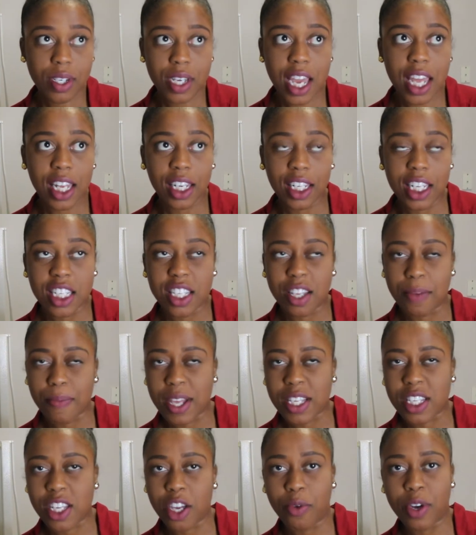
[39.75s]
at least in
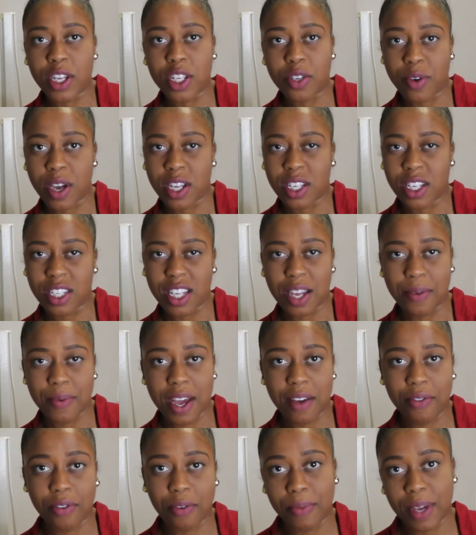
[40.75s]
Mexican restaurants, because I'm not
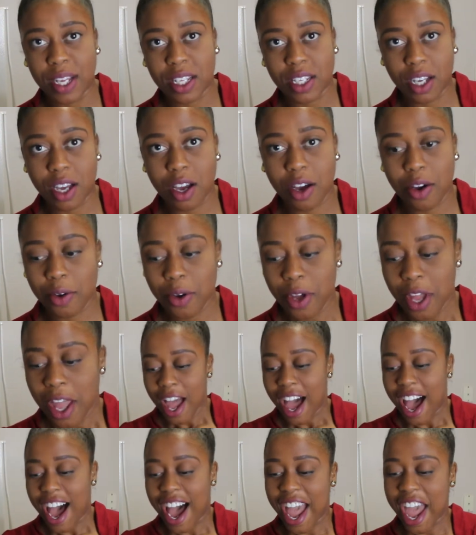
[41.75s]
from Mexico,
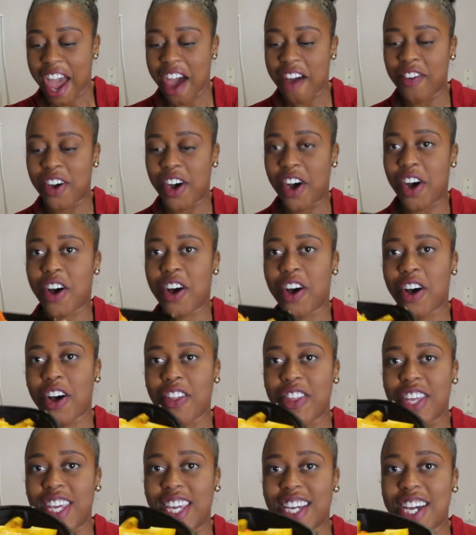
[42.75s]
I have
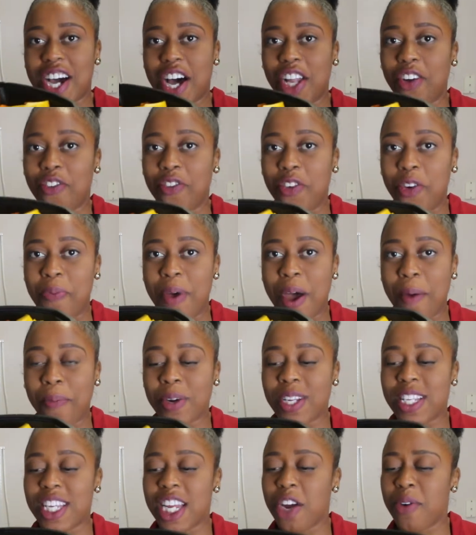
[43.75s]
all the colorful
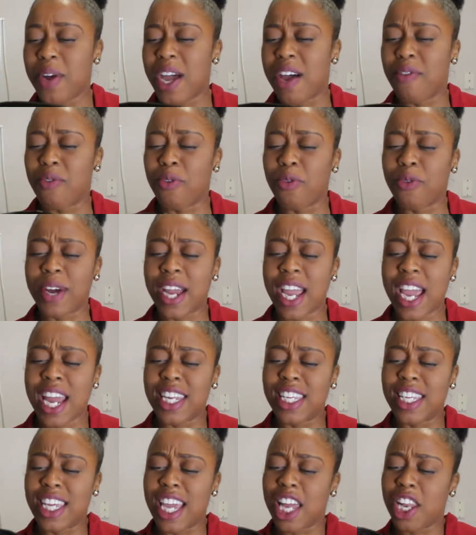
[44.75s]
peppers here. We have red,
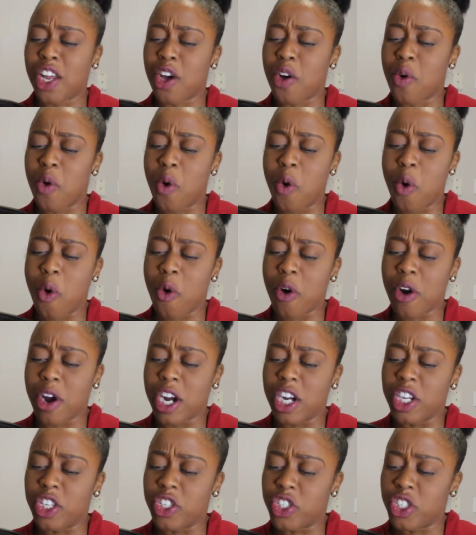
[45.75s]
yellow,
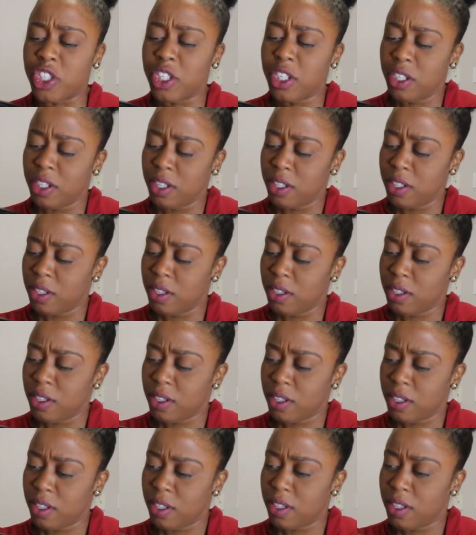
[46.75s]
orange.
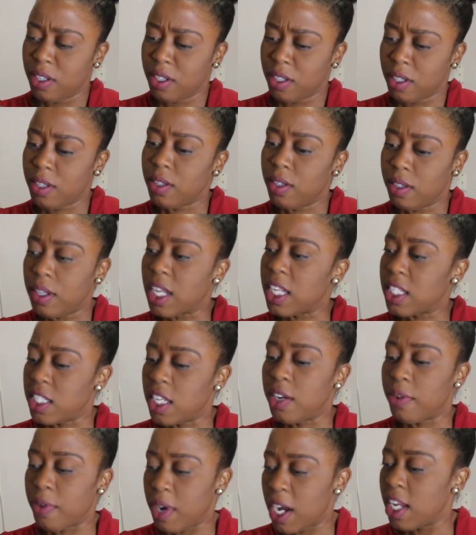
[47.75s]
That's
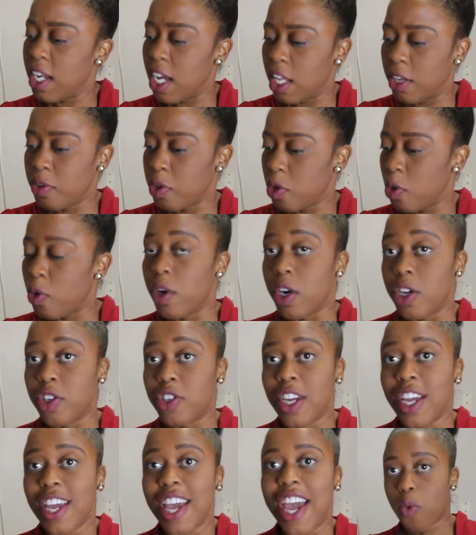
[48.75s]
it, red, yellow, and orange.
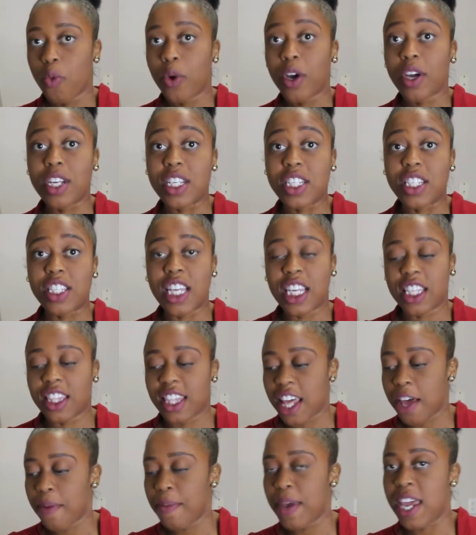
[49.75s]
We're gonna stick
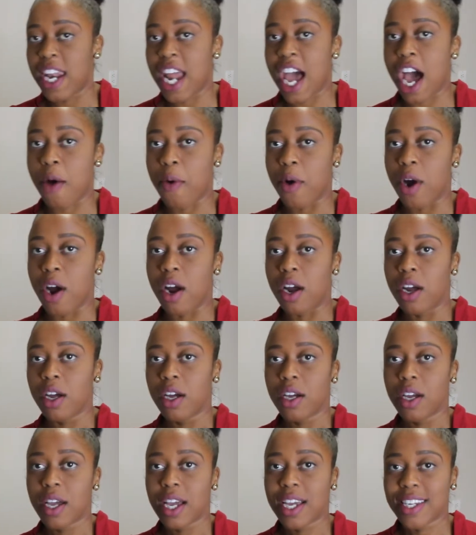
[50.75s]
them in our
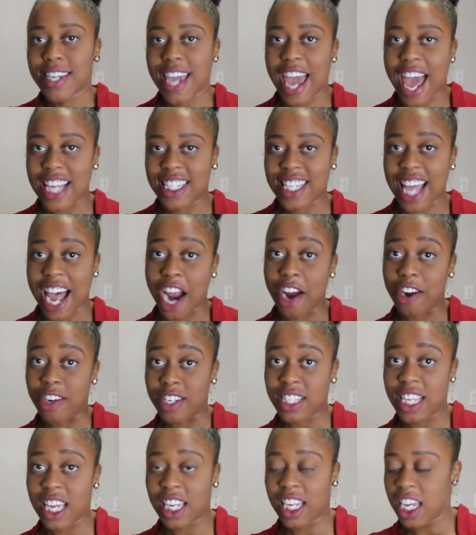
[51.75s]
cast iron
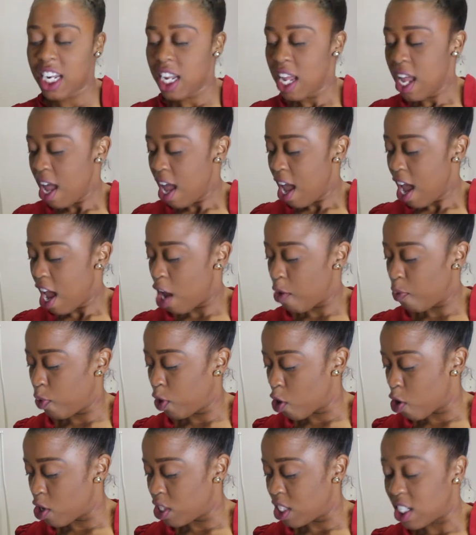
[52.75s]
skillet, and
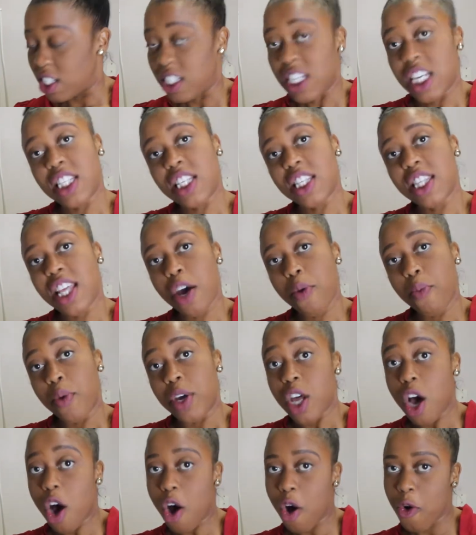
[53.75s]
we're going to season them
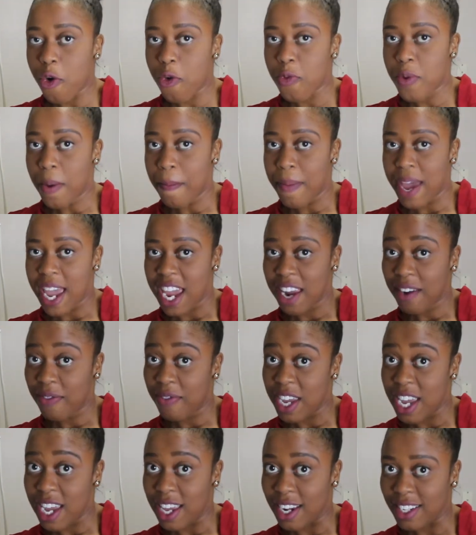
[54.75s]
with homemade
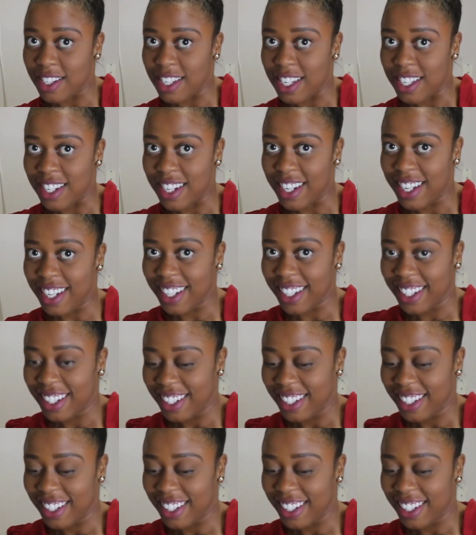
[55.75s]
fajita seasoning.